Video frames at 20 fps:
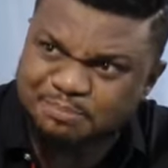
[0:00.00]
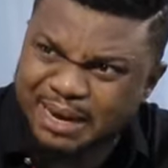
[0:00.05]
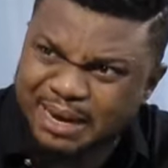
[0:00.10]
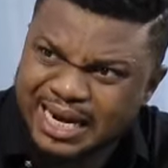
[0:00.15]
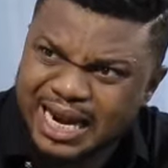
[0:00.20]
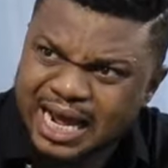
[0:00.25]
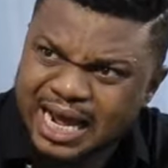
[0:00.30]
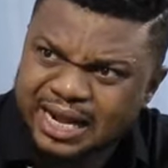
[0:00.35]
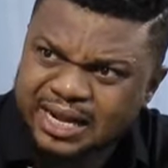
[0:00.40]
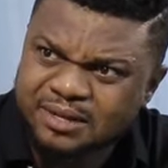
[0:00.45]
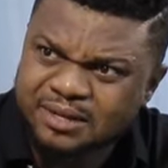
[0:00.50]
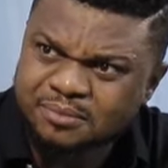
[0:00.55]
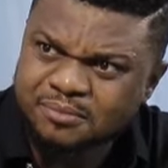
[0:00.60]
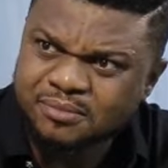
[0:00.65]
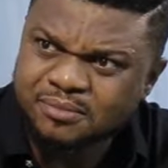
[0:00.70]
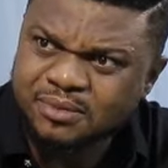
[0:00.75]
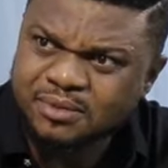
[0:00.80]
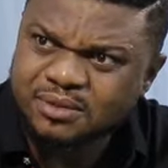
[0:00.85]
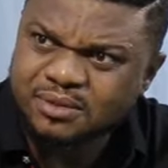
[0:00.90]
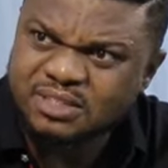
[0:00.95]
in this manner,
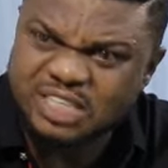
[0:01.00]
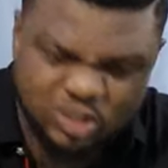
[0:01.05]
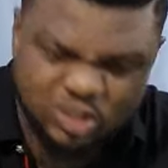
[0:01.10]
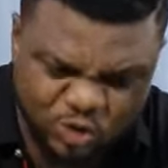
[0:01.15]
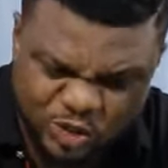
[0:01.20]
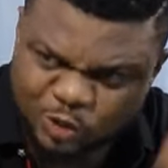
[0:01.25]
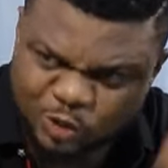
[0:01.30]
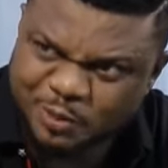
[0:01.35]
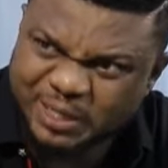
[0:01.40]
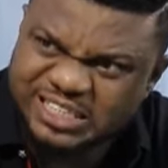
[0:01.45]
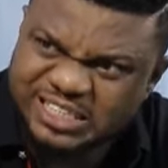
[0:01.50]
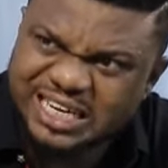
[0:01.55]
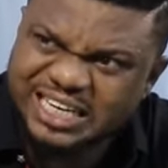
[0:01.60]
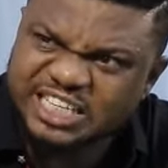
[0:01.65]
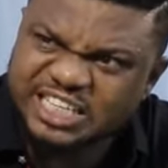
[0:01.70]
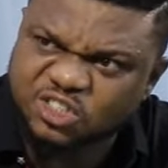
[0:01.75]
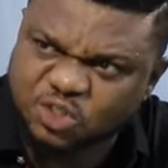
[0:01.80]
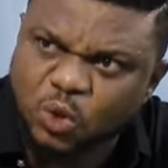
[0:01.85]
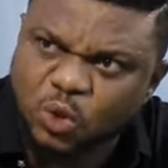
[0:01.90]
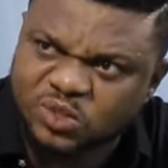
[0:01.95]

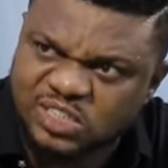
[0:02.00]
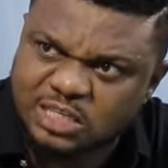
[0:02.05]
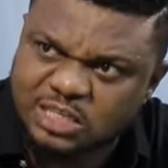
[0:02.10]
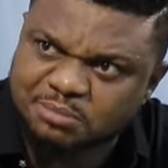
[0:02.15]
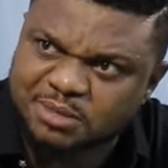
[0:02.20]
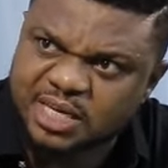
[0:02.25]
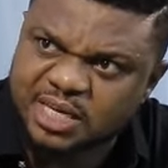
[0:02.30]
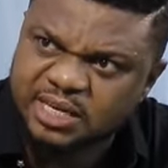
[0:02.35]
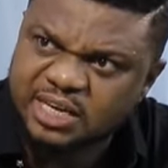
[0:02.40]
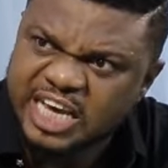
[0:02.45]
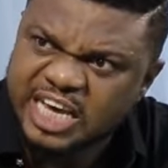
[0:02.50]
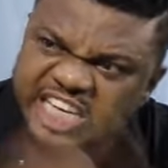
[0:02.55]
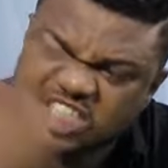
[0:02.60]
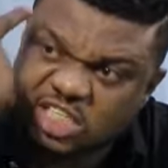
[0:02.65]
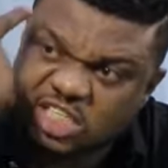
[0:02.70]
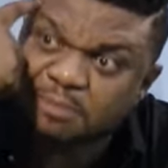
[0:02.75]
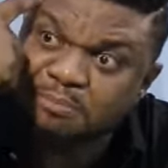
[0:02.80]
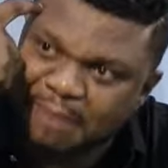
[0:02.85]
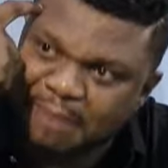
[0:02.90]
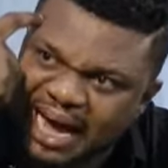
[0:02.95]
disrespecting and insulting
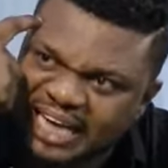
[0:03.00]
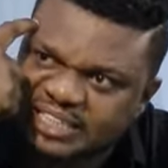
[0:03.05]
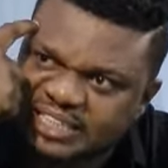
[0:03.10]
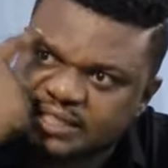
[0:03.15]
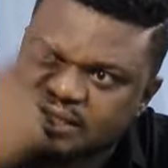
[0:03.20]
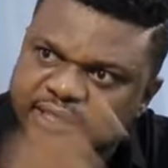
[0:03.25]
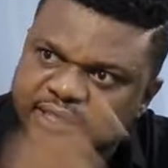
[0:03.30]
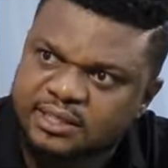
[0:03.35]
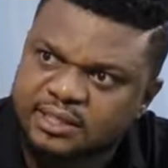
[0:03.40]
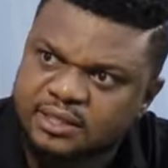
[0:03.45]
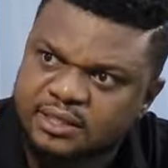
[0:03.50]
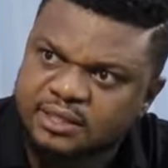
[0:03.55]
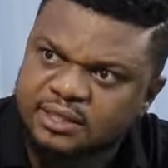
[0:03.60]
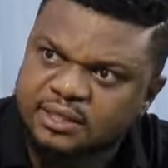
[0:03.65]
me. Is she mad?